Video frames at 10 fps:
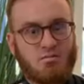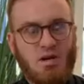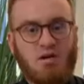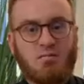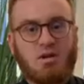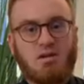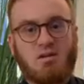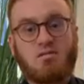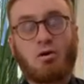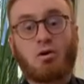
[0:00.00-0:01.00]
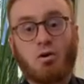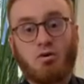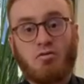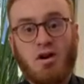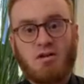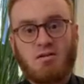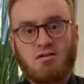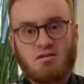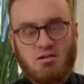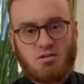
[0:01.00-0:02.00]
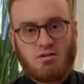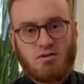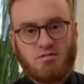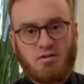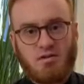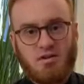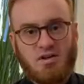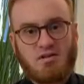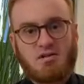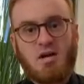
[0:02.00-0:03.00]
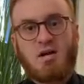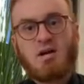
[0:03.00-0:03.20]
many different growth factors that do different things.